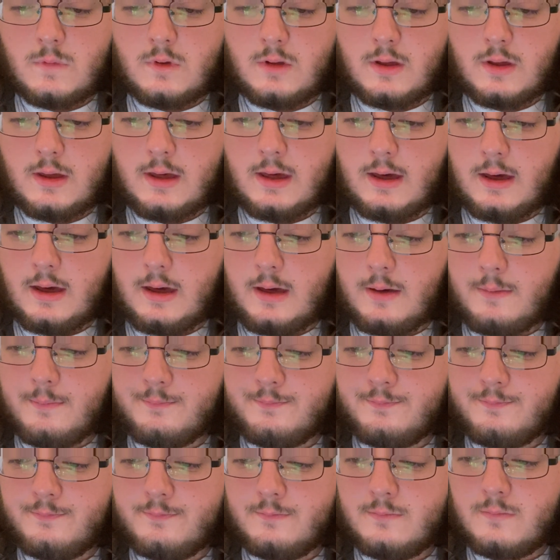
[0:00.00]
Okay.
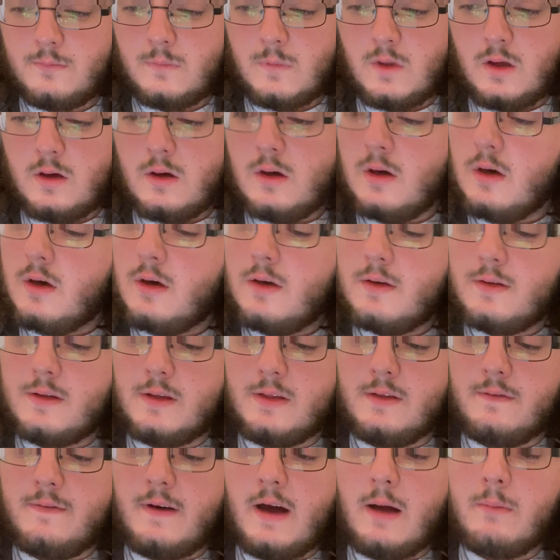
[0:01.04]
So
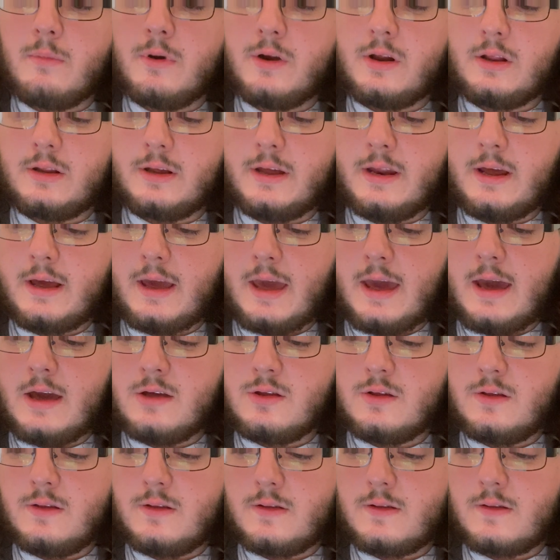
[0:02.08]
the fibrinolytic
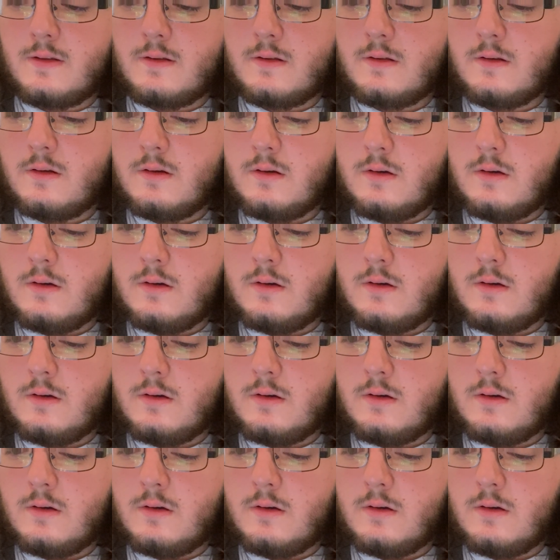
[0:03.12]
agents,